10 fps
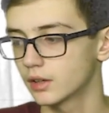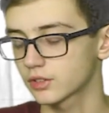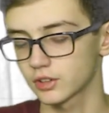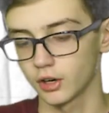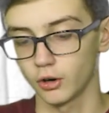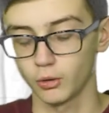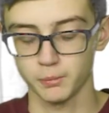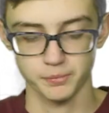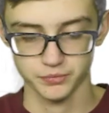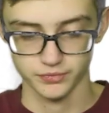
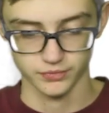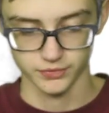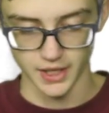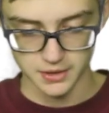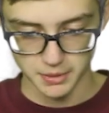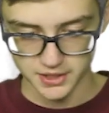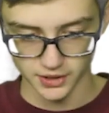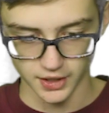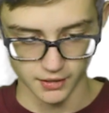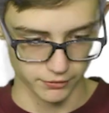So that's
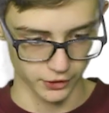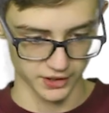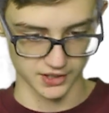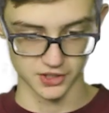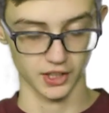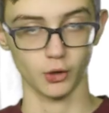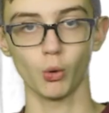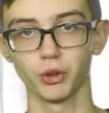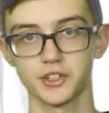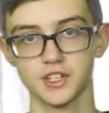basically it for this like
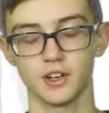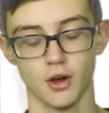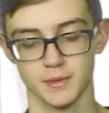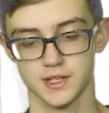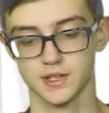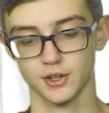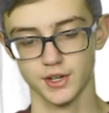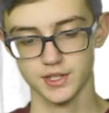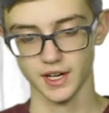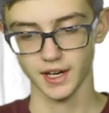oldest Kendama
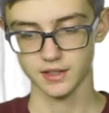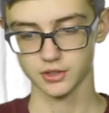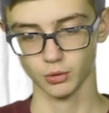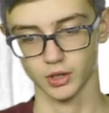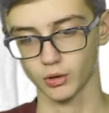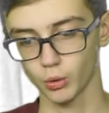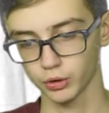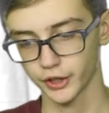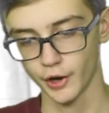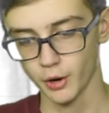series, I guess, or
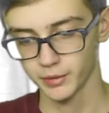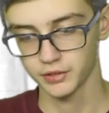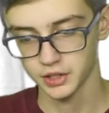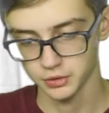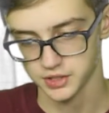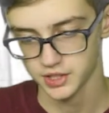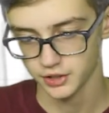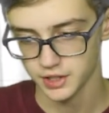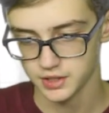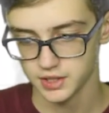old Kendama video
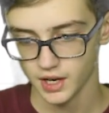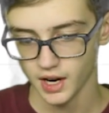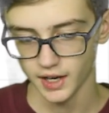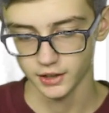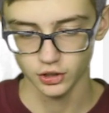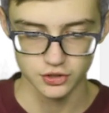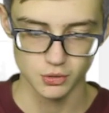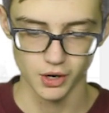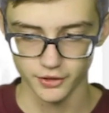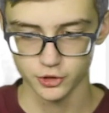series. I could
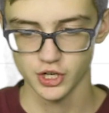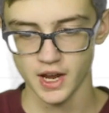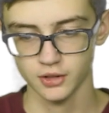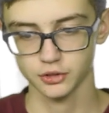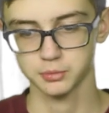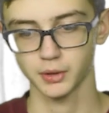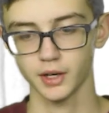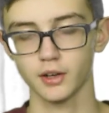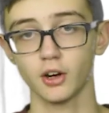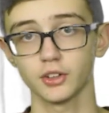do other channels,
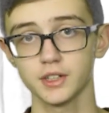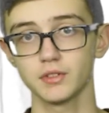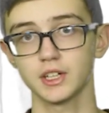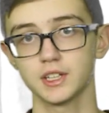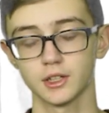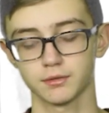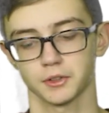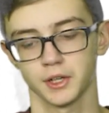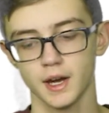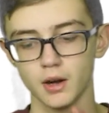but I'll leave it here
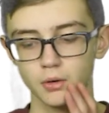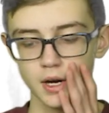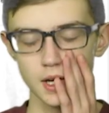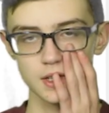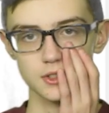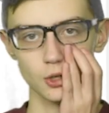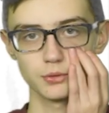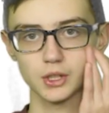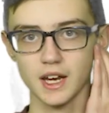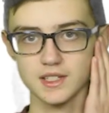for now. So
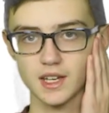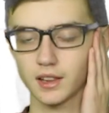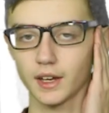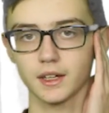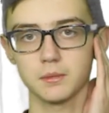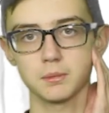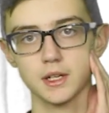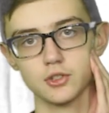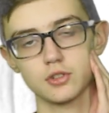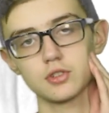if you guys did like it,
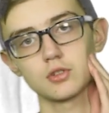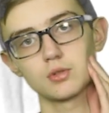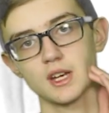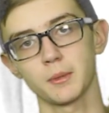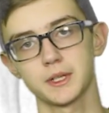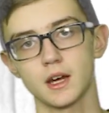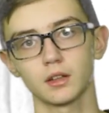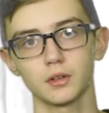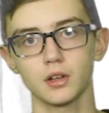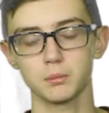make sure to tell me
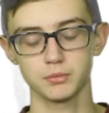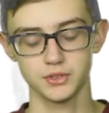down little